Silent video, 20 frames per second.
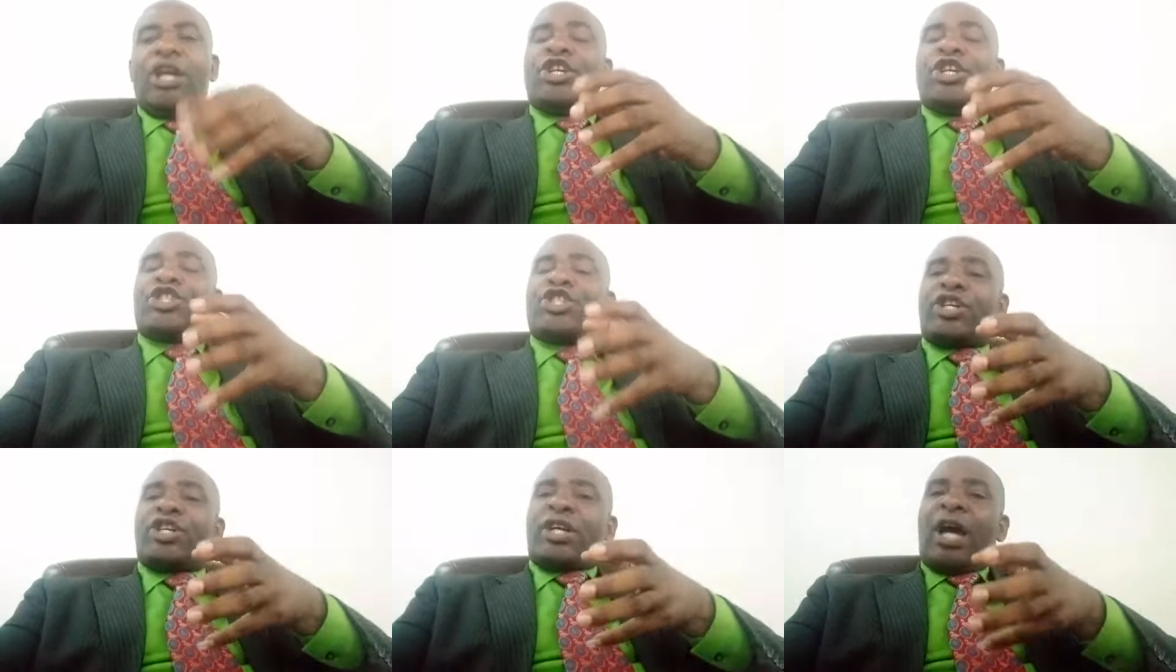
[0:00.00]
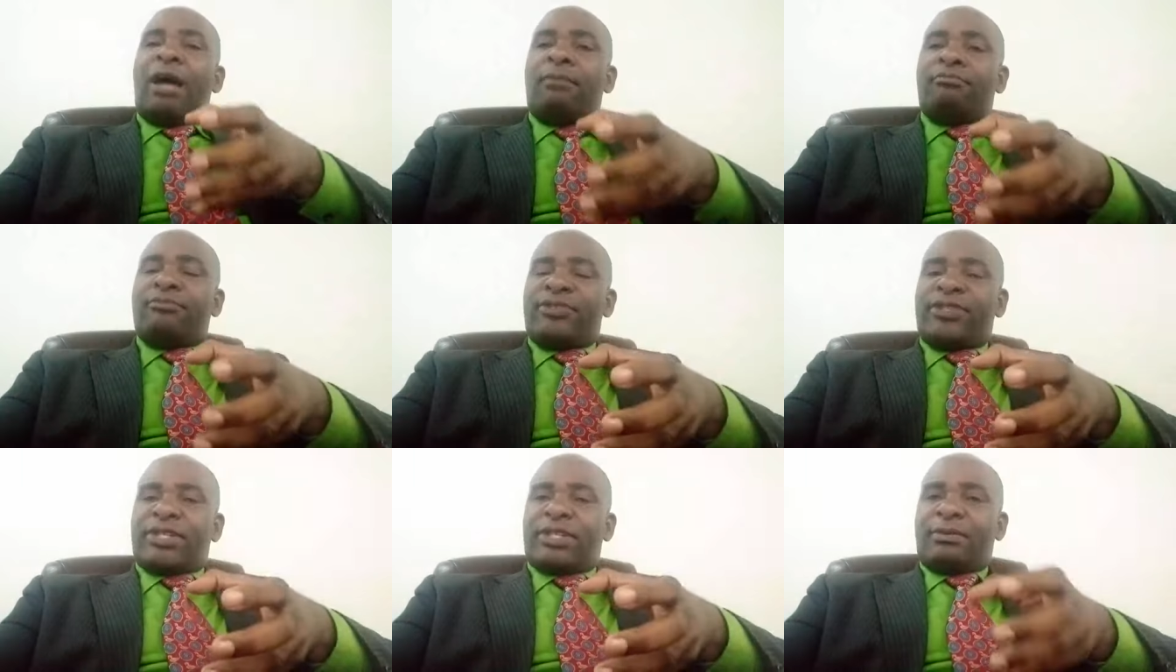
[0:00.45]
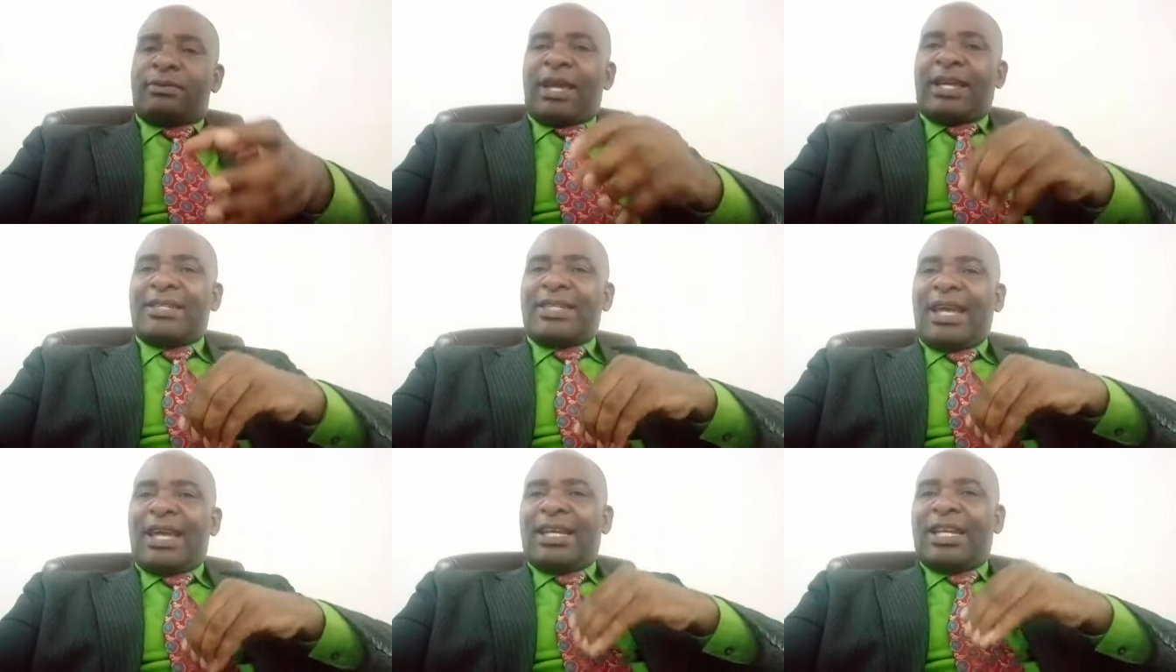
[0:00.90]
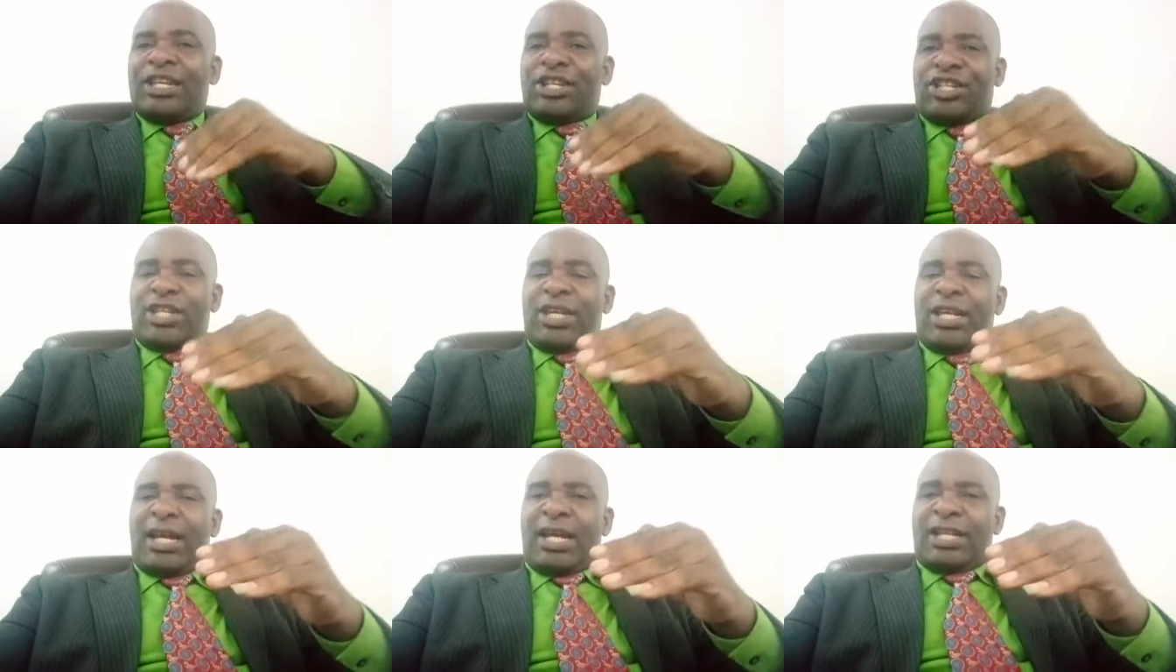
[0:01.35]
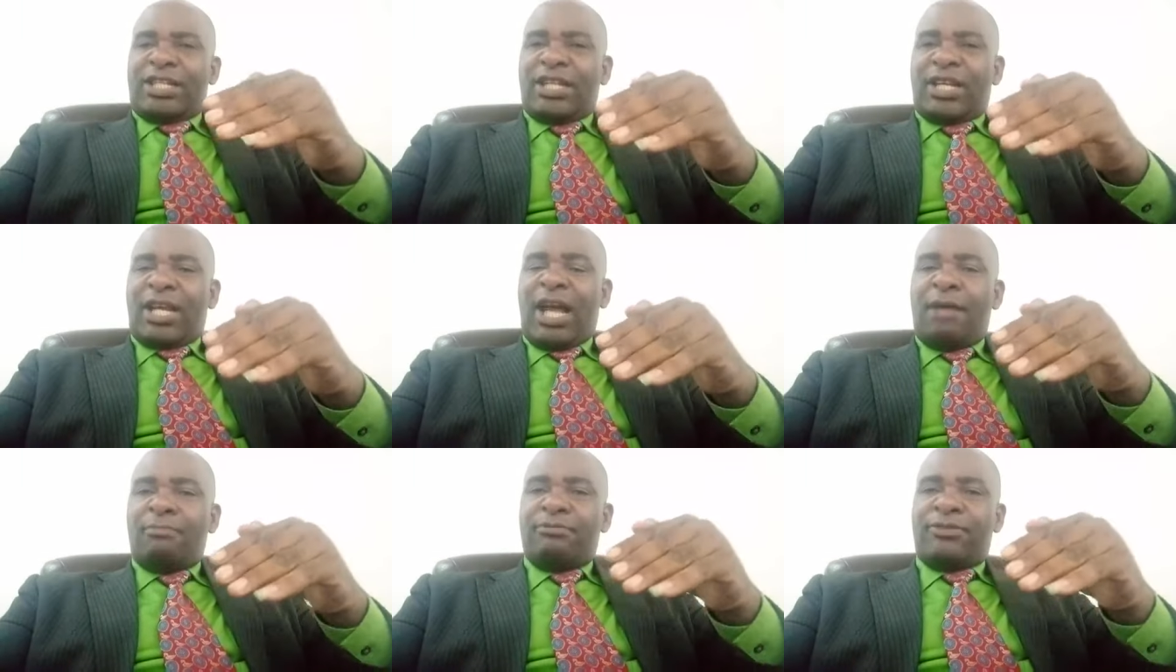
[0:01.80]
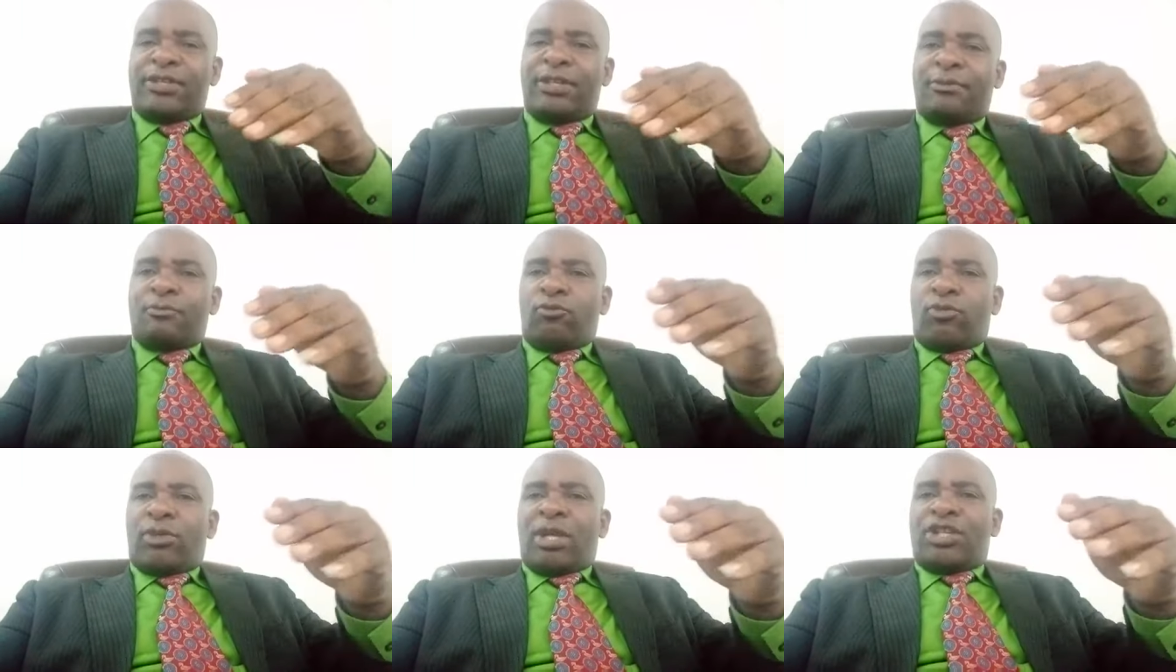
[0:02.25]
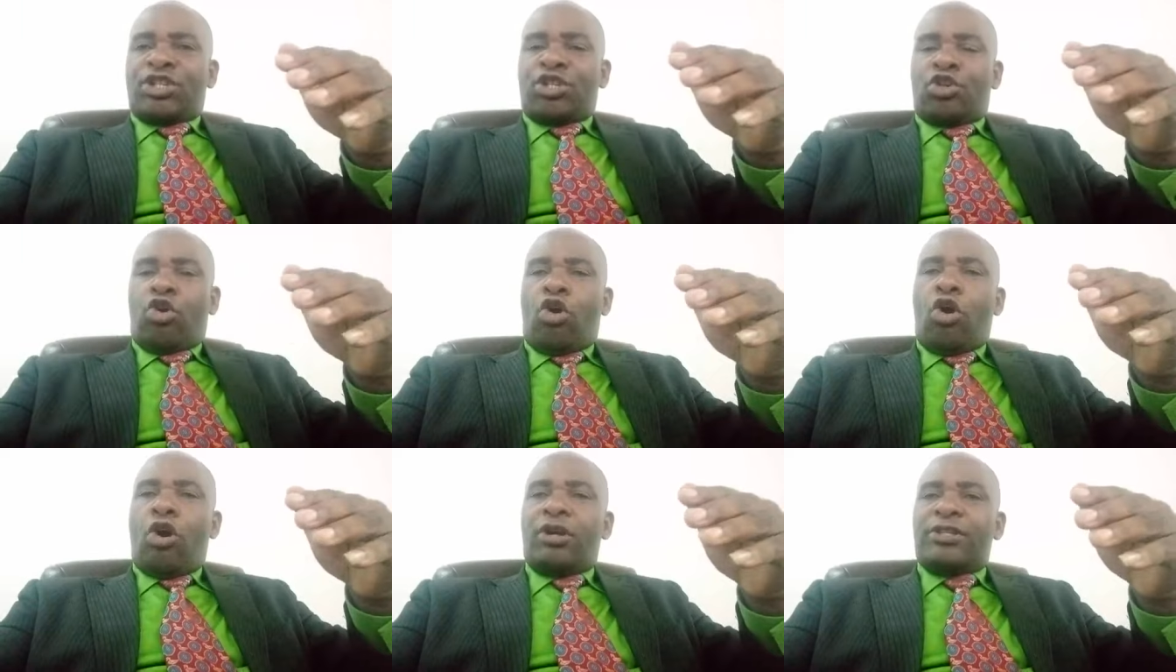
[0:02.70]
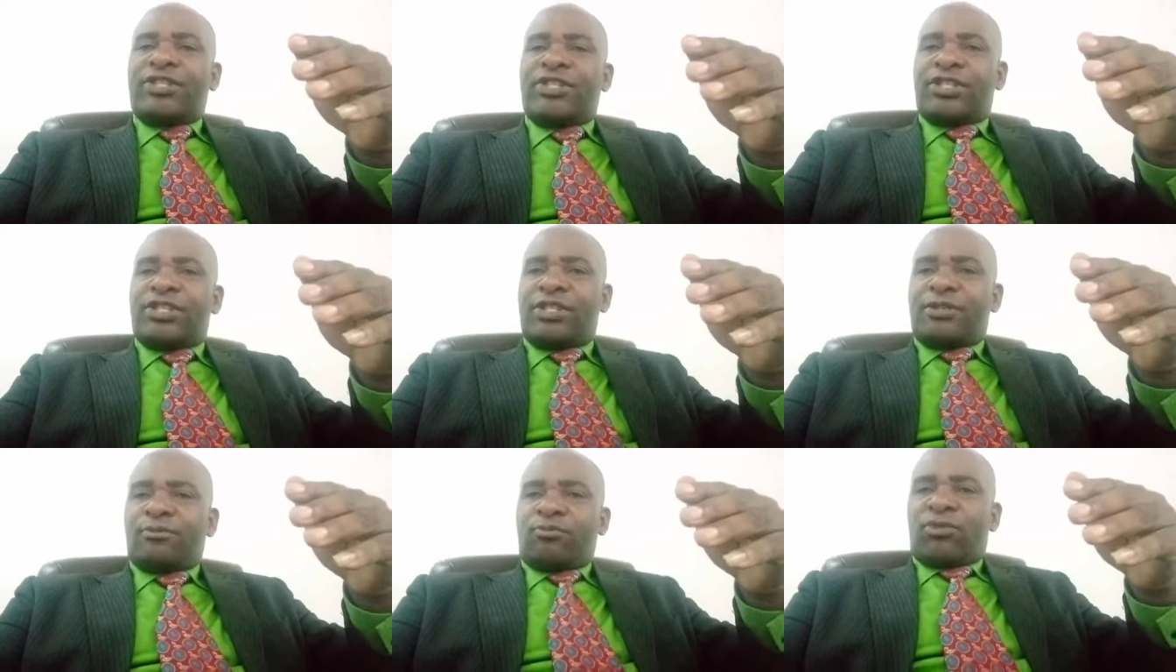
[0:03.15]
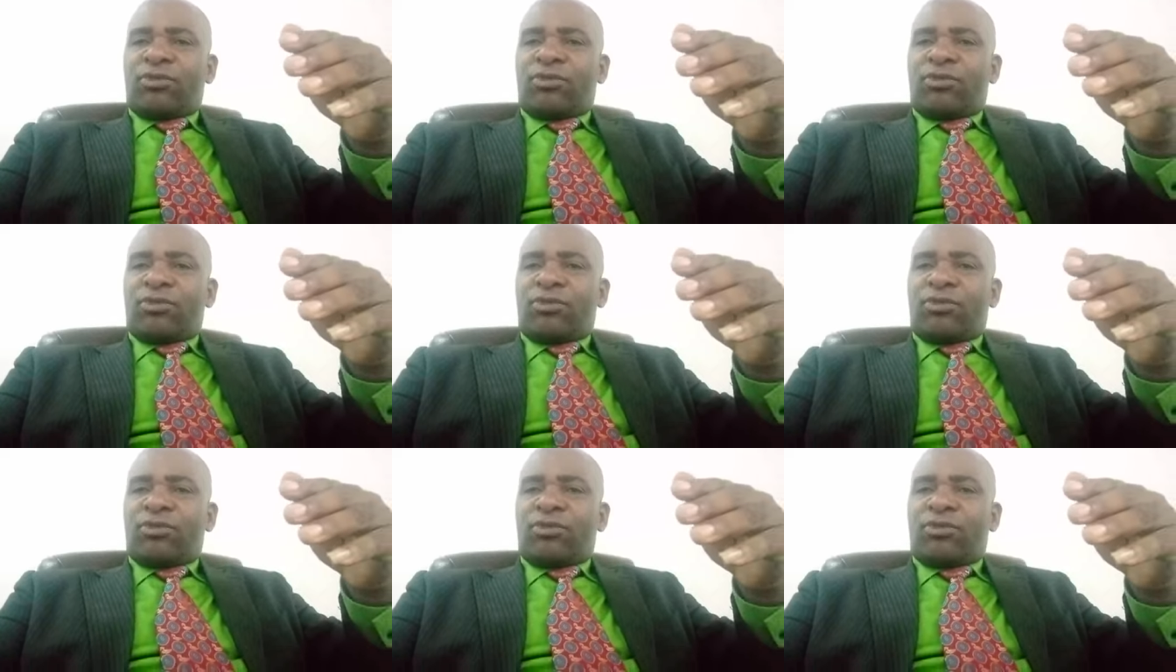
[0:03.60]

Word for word: She comes, she comes, she holds.